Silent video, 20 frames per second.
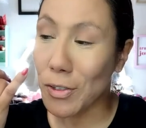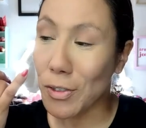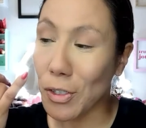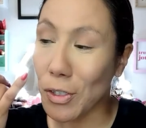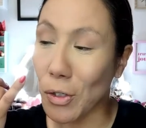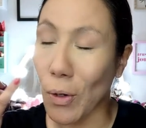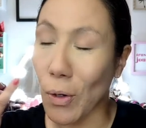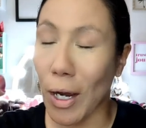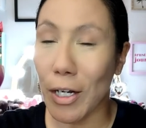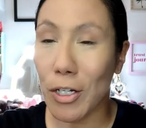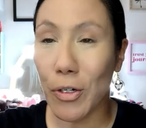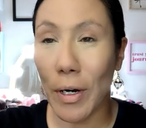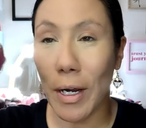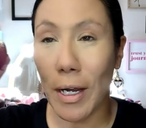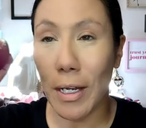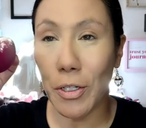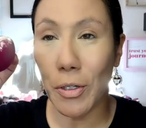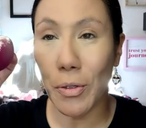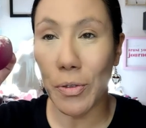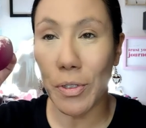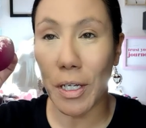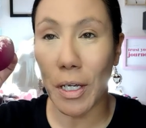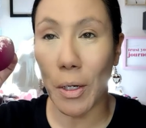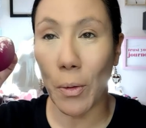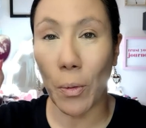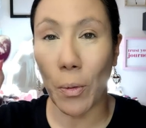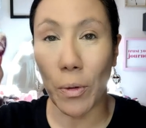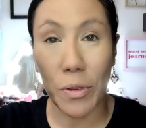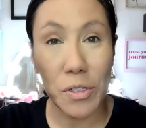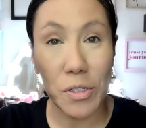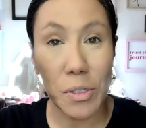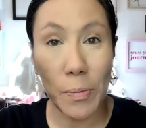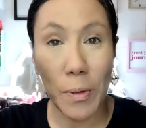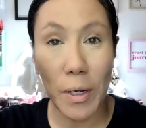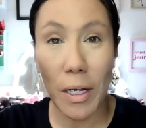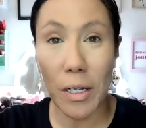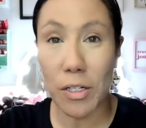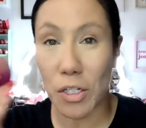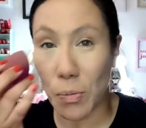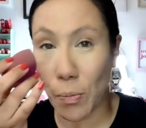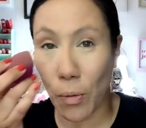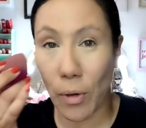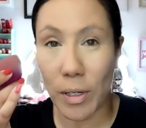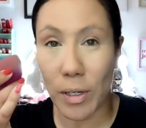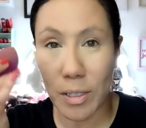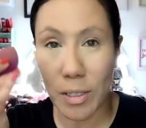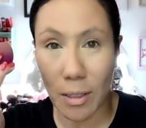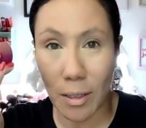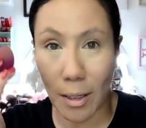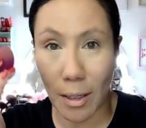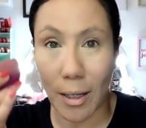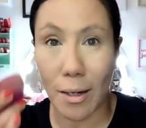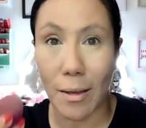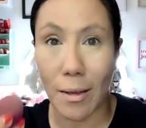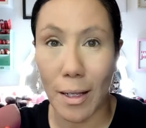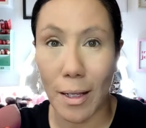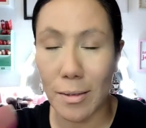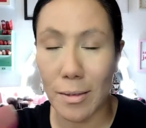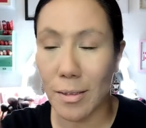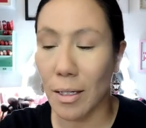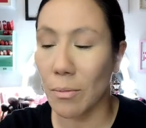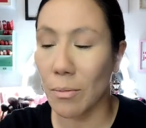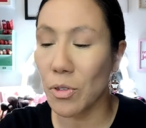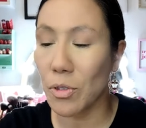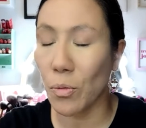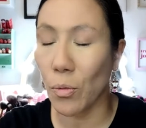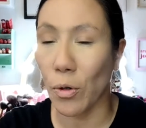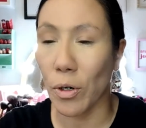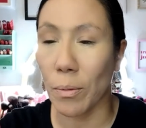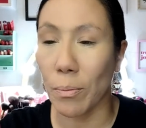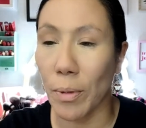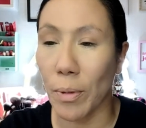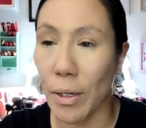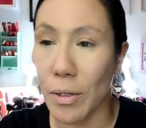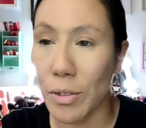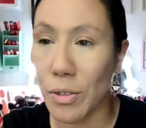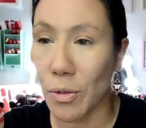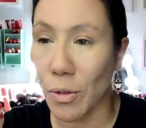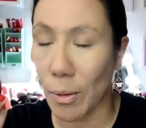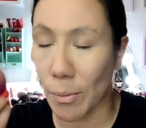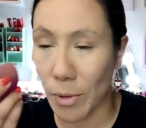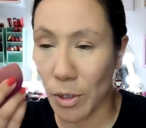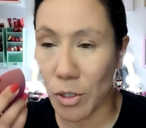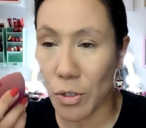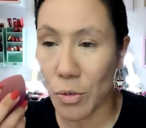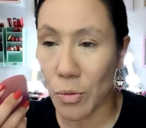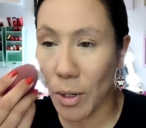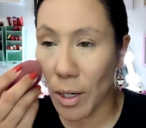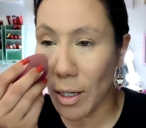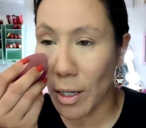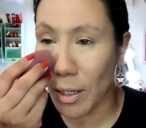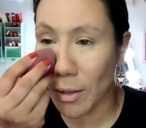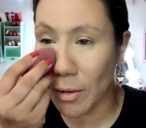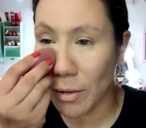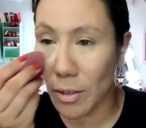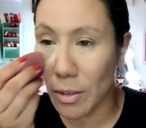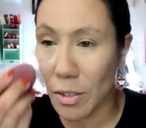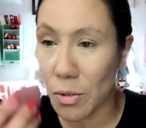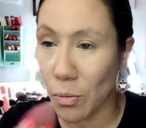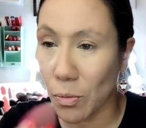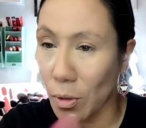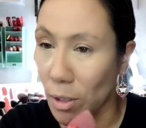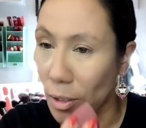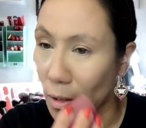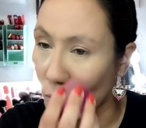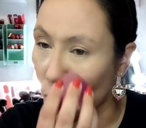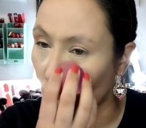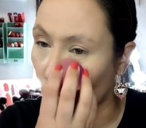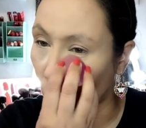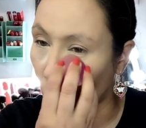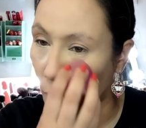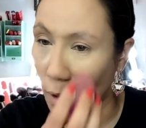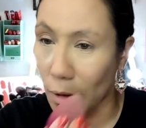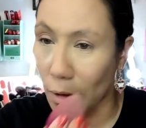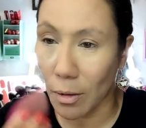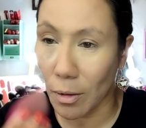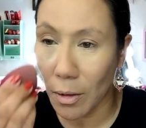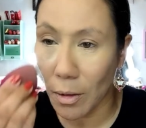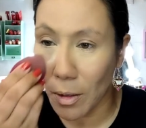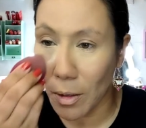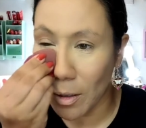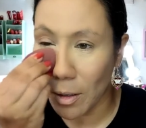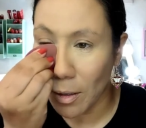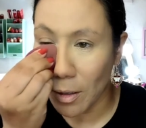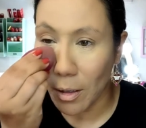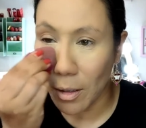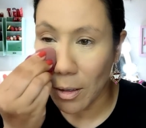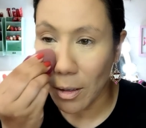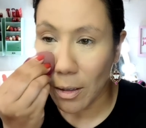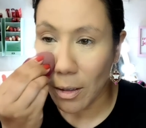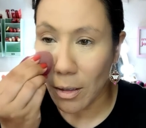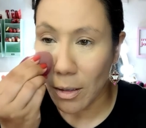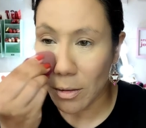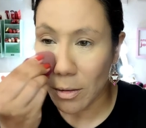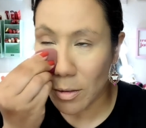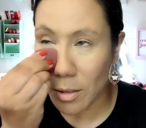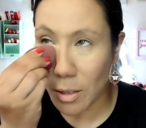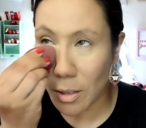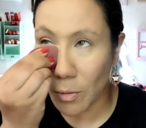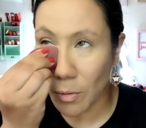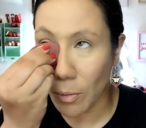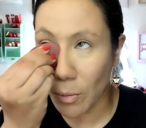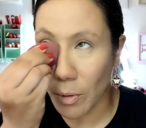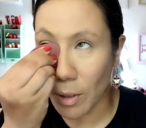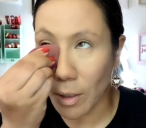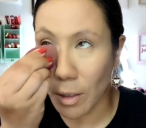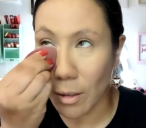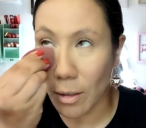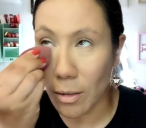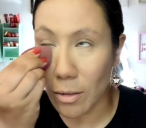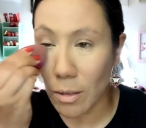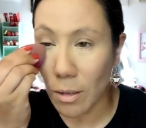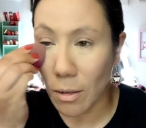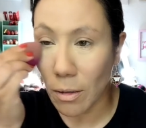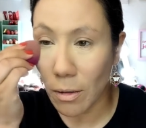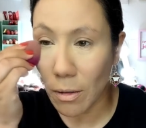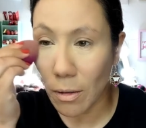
So I tried using it with the sponge, just pressing it in, and that seemed to work better. So I'm going to try it this way as well. Let's see what we get.